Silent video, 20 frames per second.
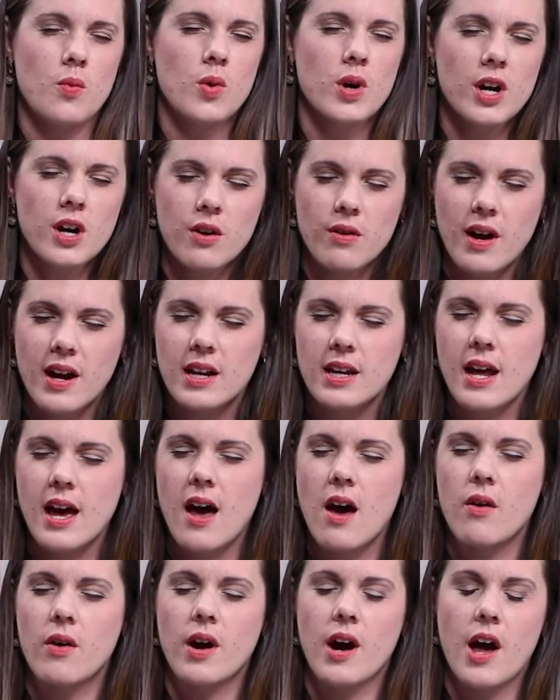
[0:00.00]
work right
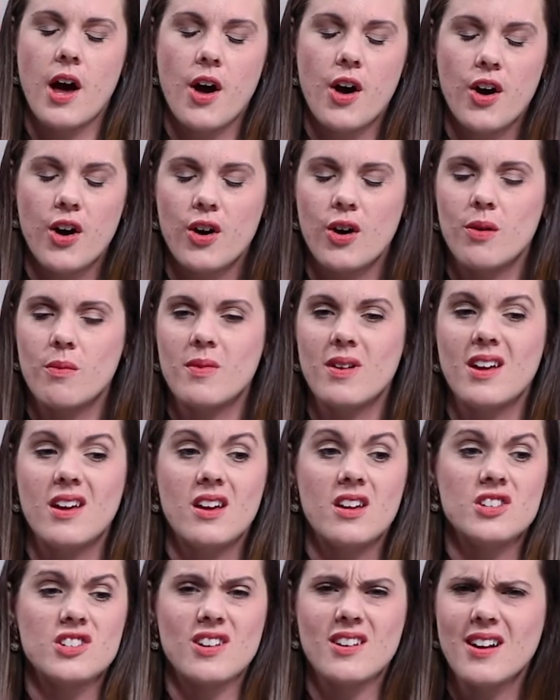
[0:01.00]
now or at home,
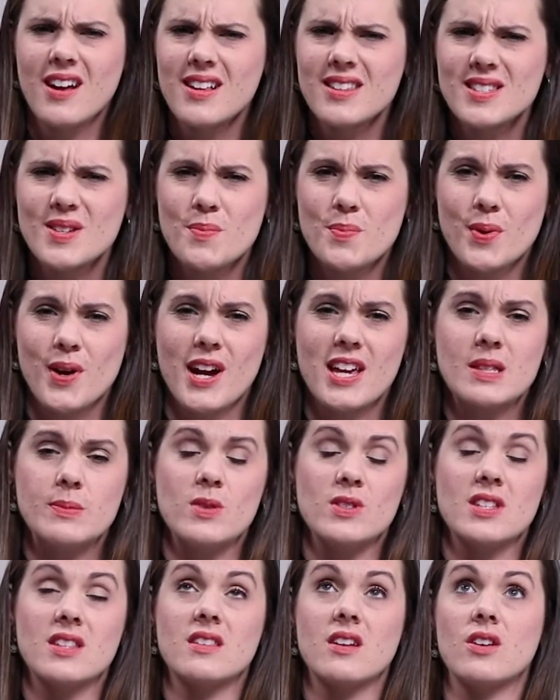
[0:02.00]
turn on some praise
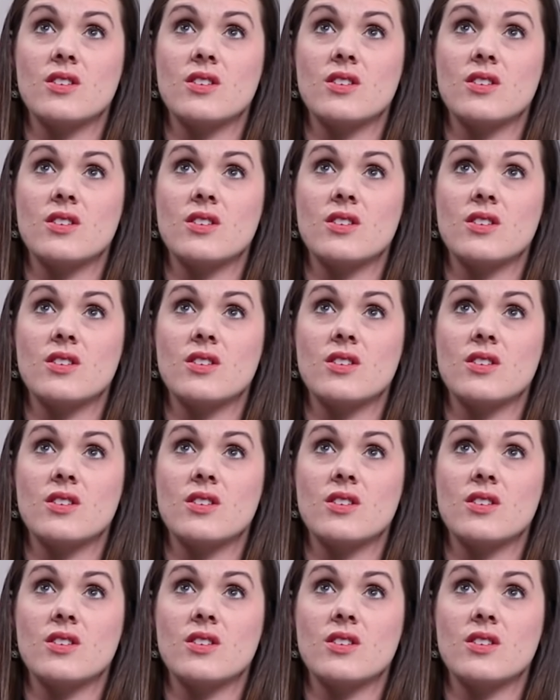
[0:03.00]
music.